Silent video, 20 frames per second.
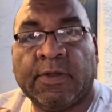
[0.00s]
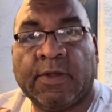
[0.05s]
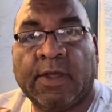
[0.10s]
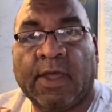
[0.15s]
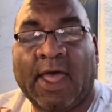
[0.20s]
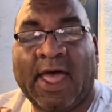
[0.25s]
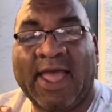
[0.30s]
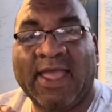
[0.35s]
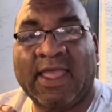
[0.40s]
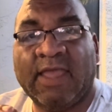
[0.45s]

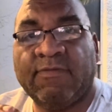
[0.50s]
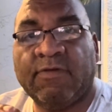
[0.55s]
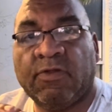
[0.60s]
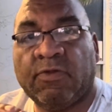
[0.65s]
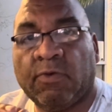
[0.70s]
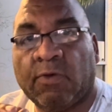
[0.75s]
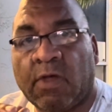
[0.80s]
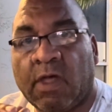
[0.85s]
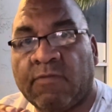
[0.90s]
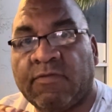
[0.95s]
I give you
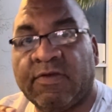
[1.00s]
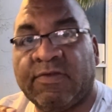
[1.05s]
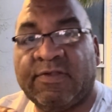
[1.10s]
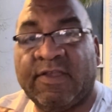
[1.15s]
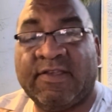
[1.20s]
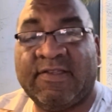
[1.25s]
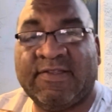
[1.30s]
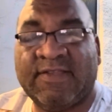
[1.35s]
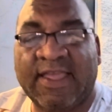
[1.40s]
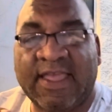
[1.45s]
12 or
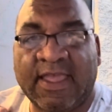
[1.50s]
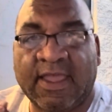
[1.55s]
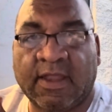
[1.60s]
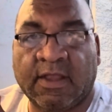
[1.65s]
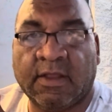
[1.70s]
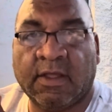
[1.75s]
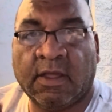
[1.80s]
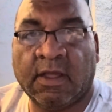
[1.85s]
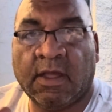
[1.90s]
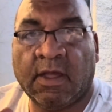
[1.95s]
16.
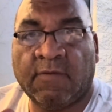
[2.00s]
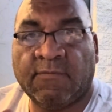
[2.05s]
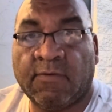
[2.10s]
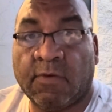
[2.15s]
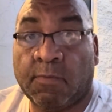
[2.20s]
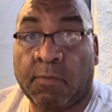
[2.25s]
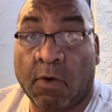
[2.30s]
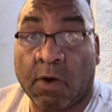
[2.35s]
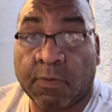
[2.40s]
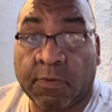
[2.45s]
For
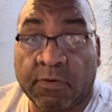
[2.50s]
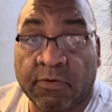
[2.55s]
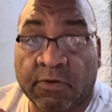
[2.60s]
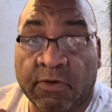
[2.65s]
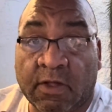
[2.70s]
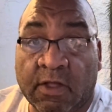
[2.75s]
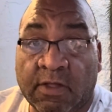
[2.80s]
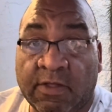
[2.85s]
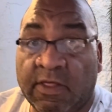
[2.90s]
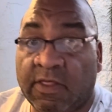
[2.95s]
Border
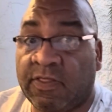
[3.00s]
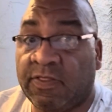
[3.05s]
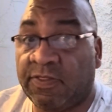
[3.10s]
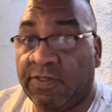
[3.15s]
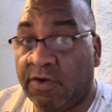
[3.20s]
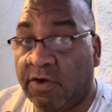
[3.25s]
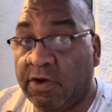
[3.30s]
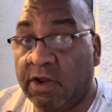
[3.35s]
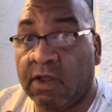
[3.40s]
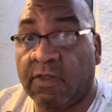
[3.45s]
Patrol,
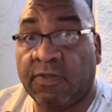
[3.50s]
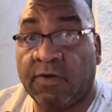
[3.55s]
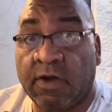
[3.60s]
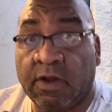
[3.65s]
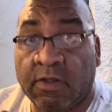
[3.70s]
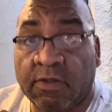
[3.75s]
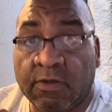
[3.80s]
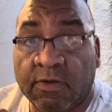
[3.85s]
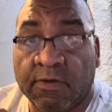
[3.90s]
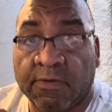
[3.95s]
30 or
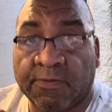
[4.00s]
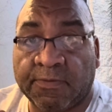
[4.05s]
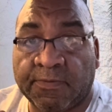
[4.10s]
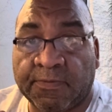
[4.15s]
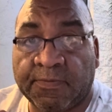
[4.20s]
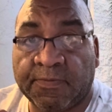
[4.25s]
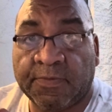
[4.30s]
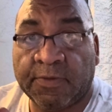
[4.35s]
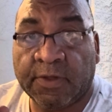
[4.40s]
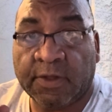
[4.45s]
32.
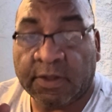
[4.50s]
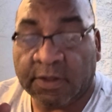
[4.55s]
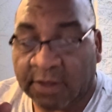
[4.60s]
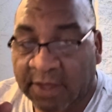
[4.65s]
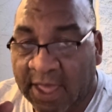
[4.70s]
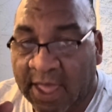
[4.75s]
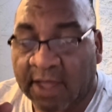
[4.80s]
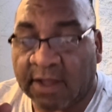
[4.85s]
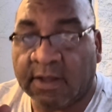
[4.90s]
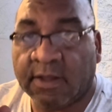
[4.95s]

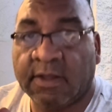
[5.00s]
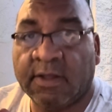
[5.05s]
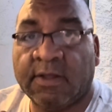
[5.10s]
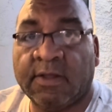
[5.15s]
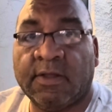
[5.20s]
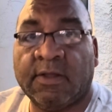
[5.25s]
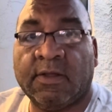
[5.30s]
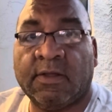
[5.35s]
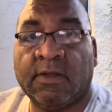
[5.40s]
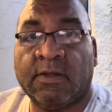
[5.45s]
Yeah,
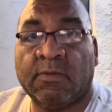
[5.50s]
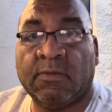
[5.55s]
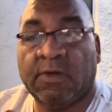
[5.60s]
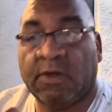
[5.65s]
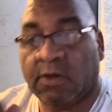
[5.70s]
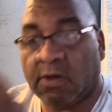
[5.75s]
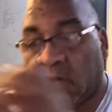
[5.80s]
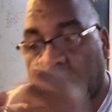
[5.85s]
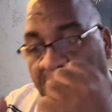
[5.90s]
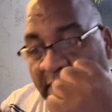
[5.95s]
we
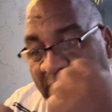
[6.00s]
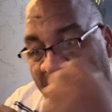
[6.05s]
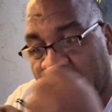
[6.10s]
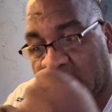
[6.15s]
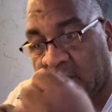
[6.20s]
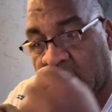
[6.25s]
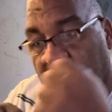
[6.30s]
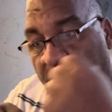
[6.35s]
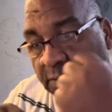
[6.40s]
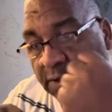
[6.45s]
go
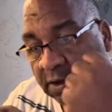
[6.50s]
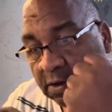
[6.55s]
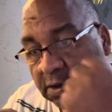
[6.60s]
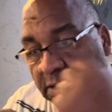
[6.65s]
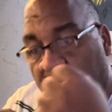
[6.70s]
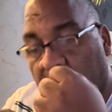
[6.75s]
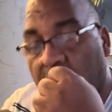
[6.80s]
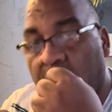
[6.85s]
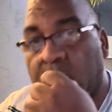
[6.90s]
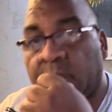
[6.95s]
heavy and we go
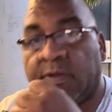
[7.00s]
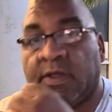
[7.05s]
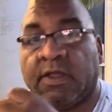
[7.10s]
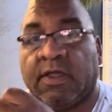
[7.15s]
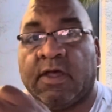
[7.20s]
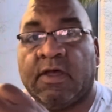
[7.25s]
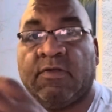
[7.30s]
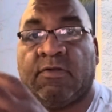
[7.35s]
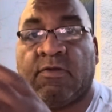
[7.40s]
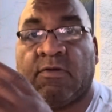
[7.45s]
hard
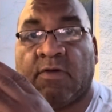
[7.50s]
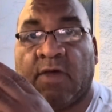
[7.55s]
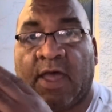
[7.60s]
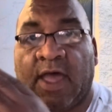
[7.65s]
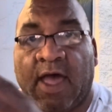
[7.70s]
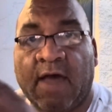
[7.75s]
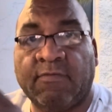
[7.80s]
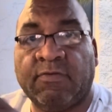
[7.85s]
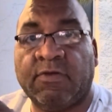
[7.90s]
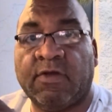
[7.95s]
because you
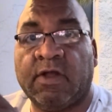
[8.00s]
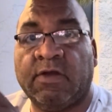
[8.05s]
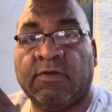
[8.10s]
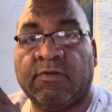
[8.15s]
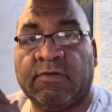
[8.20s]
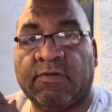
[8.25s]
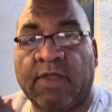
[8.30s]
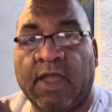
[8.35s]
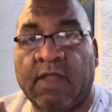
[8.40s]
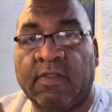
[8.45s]
have to
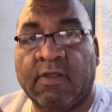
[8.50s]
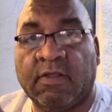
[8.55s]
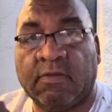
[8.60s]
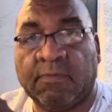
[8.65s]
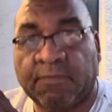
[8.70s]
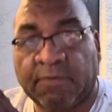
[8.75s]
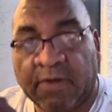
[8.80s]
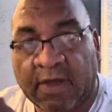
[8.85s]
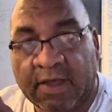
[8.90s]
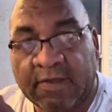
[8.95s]
understand these
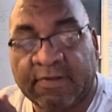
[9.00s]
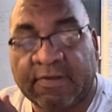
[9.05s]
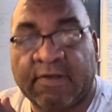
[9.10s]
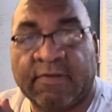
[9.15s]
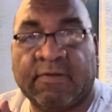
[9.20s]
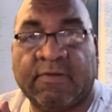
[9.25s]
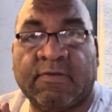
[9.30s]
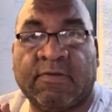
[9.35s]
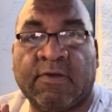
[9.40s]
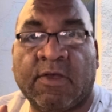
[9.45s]

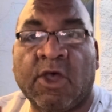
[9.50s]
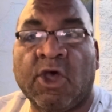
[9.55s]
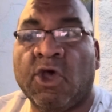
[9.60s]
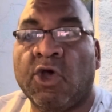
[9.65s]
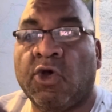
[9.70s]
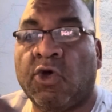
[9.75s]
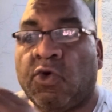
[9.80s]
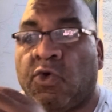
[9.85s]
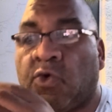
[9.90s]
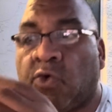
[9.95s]
processes,
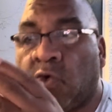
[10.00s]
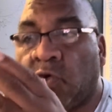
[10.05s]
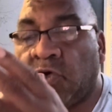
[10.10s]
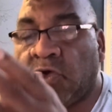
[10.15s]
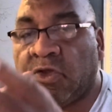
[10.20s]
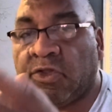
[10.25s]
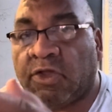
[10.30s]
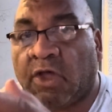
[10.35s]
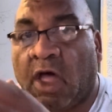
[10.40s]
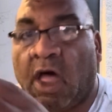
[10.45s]
who
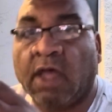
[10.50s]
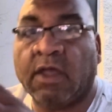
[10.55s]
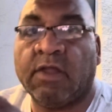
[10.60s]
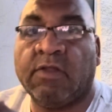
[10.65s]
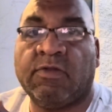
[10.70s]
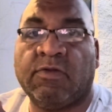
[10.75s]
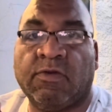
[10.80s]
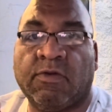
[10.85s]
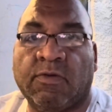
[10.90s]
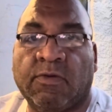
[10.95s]
you're talking
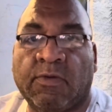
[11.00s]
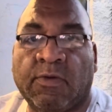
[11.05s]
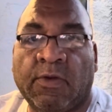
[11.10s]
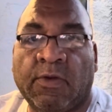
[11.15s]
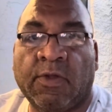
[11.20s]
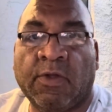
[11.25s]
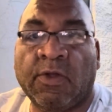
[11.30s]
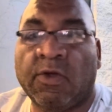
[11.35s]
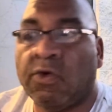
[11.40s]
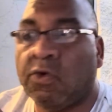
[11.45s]
to,
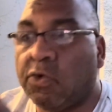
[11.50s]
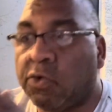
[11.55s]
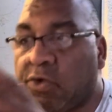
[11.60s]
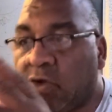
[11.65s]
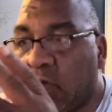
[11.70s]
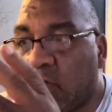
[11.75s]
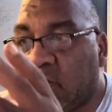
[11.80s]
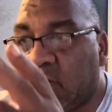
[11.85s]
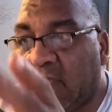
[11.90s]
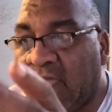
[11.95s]
who
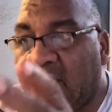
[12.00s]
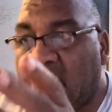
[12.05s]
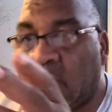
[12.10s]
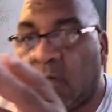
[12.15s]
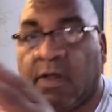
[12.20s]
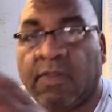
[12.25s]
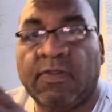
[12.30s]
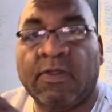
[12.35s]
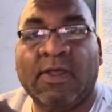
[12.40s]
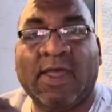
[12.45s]
you're dealing
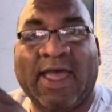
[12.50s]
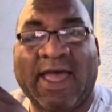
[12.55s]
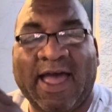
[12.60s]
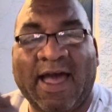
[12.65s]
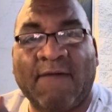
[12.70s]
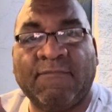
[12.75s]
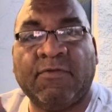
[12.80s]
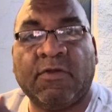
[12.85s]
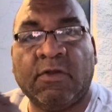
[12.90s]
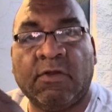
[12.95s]
with. You
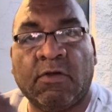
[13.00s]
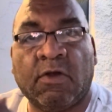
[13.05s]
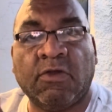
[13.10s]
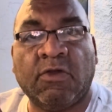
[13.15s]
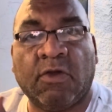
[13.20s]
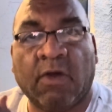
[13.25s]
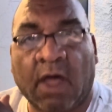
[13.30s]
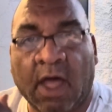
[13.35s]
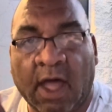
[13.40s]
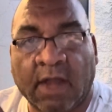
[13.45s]
have to know
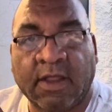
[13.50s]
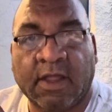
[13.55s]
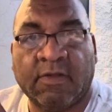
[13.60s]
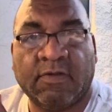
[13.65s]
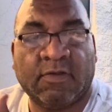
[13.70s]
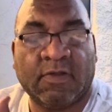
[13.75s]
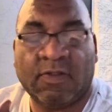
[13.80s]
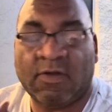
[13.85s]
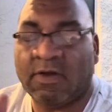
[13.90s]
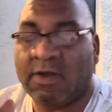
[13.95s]
your
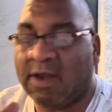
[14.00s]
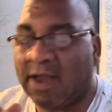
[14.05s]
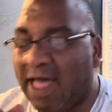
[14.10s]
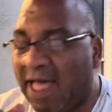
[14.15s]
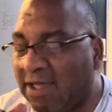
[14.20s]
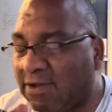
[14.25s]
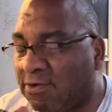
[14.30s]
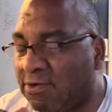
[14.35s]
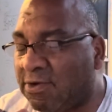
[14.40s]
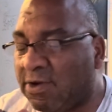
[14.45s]
audience, and they're
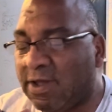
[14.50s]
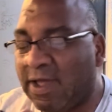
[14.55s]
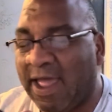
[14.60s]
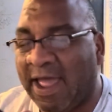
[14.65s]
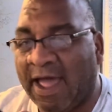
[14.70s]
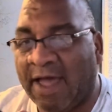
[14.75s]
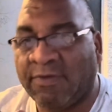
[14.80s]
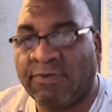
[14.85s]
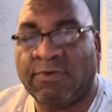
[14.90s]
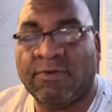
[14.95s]
not going to
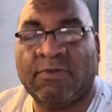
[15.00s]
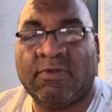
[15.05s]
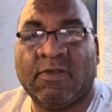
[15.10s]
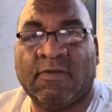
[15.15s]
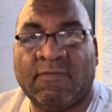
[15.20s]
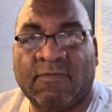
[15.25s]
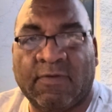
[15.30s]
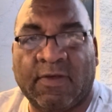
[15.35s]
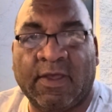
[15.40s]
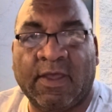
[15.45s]
ask you
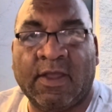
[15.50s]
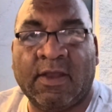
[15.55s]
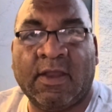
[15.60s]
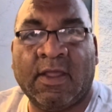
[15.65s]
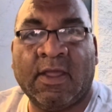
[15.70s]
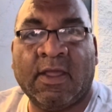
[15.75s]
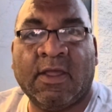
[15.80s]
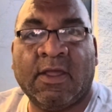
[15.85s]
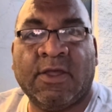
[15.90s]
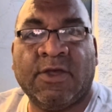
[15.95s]
civilian
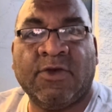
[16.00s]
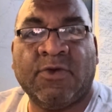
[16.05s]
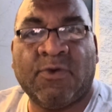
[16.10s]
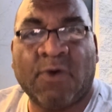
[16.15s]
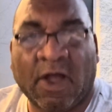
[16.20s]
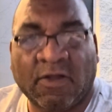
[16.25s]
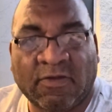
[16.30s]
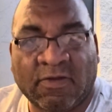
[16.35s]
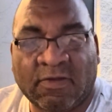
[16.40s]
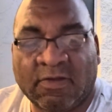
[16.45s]

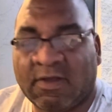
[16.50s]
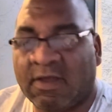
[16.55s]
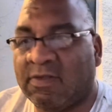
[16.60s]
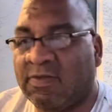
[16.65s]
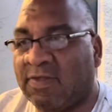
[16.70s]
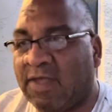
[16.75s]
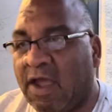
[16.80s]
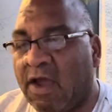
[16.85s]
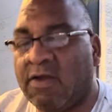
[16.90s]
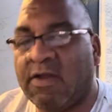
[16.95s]
questions because
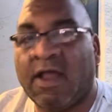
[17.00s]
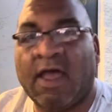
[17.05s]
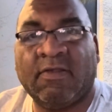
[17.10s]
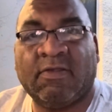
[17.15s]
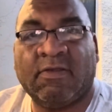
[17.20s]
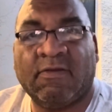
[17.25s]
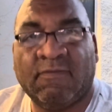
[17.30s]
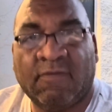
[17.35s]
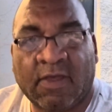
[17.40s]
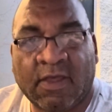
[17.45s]
they are not
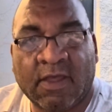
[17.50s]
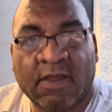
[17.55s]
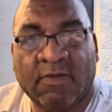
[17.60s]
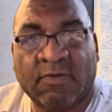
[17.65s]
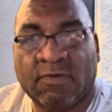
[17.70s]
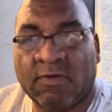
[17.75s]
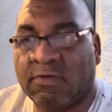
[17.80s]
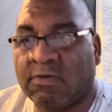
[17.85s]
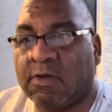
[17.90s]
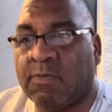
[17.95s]

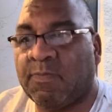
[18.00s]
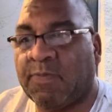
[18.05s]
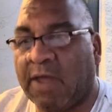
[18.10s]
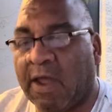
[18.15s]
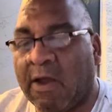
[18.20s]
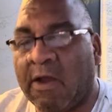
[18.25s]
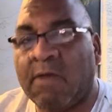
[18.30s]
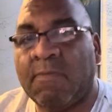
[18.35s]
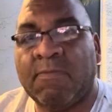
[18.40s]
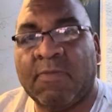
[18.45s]
civilians. Those are
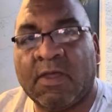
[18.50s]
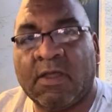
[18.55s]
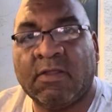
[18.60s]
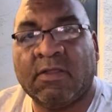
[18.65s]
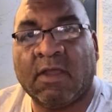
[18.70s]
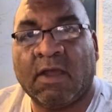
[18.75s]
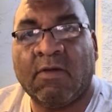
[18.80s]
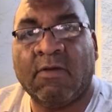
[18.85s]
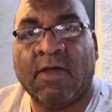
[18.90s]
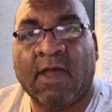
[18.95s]

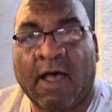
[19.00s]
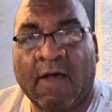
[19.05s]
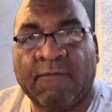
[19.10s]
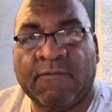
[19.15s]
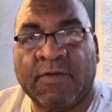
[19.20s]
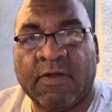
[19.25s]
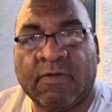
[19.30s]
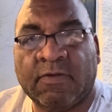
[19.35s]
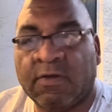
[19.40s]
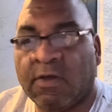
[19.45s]
paramilitary
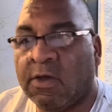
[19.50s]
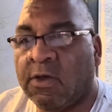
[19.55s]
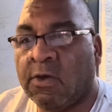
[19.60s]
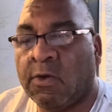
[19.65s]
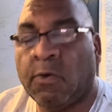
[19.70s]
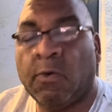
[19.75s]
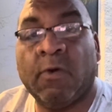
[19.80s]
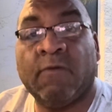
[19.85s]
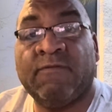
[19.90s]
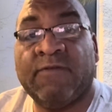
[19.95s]
outfits
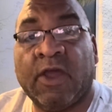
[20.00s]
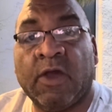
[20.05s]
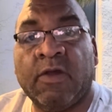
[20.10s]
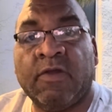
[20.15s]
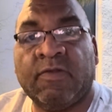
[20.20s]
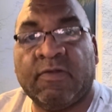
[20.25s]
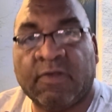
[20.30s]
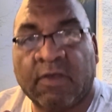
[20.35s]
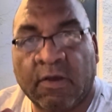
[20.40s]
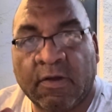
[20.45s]
who are very
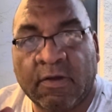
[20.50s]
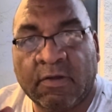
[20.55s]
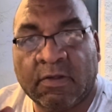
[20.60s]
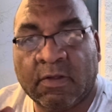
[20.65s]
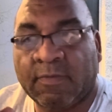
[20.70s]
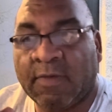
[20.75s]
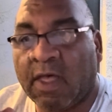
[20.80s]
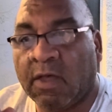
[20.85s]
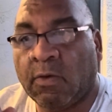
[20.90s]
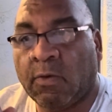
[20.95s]
serious
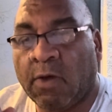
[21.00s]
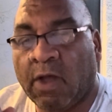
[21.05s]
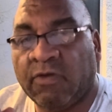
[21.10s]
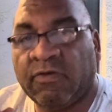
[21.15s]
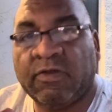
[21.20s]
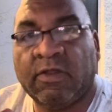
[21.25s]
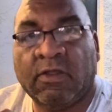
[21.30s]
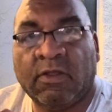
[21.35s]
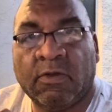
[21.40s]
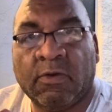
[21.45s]
about
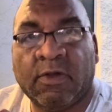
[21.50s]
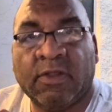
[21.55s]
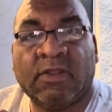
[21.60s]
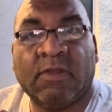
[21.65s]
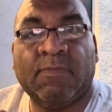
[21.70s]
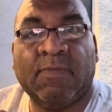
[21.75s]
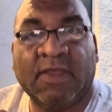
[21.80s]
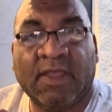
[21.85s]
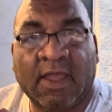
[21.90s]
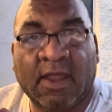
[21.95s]
questioning you at the
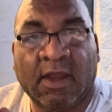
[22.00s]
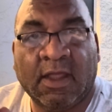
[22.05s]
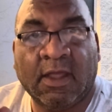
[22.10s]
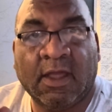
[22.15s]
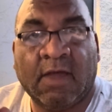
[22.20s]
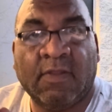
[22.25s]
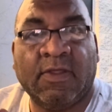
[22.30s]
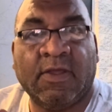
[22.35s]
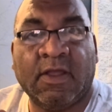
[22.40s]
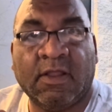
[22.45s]
beginning
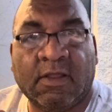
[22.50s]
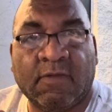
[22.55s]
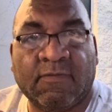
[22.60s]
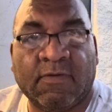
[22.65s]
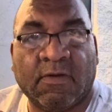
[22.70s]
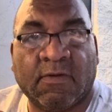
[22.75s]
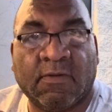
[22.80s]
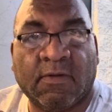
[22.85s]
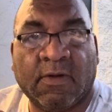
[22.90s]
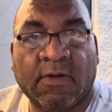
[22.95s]
of the interview.